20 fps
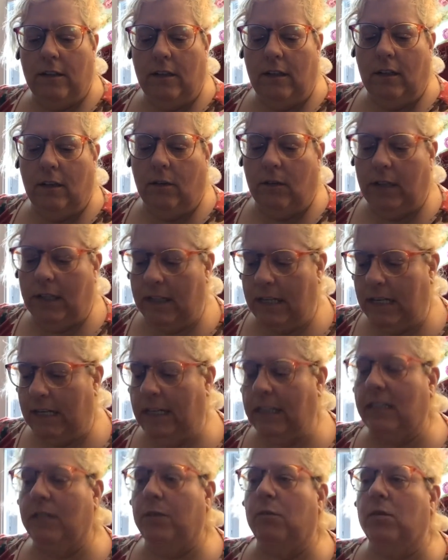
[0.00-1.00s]
you know,
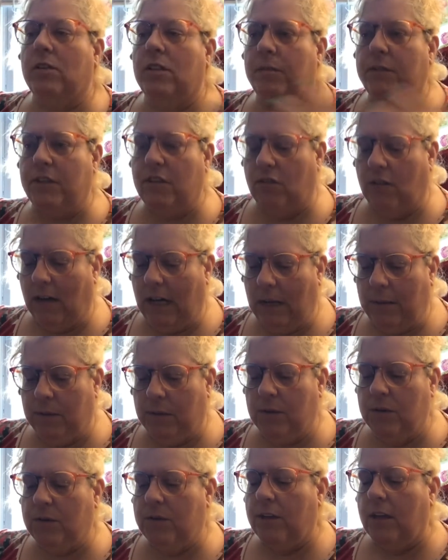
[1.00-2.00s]
get some more
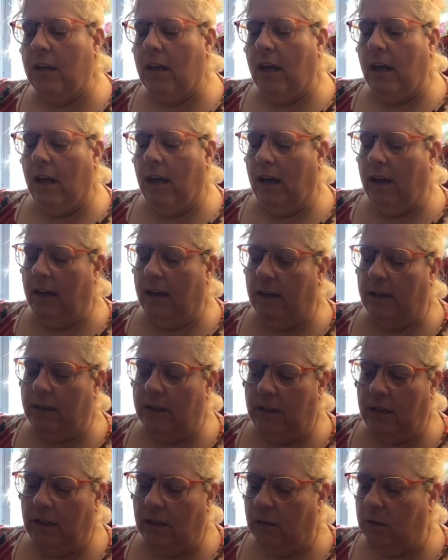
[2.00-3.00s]
subscribers,
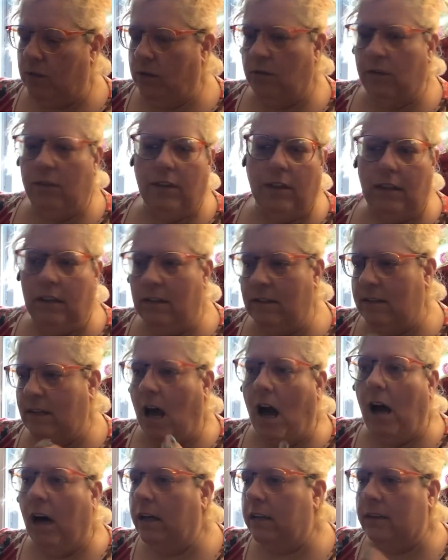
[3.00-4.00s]
you know, do things
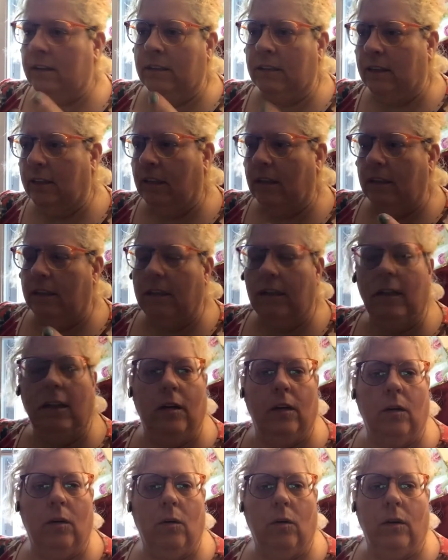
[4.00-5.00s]
on, you
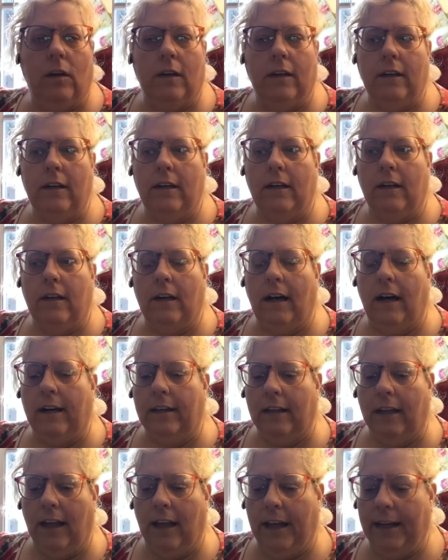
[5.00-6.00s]
know,
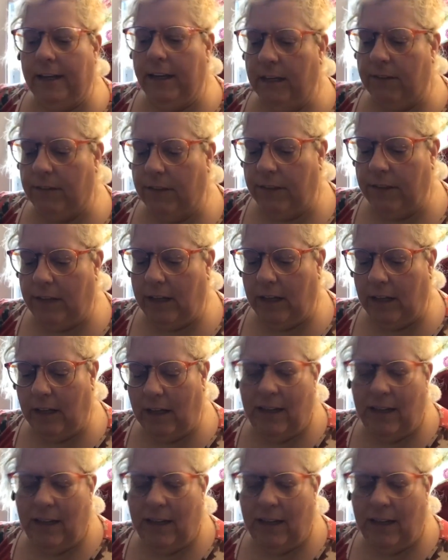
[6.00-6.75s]
online and everything.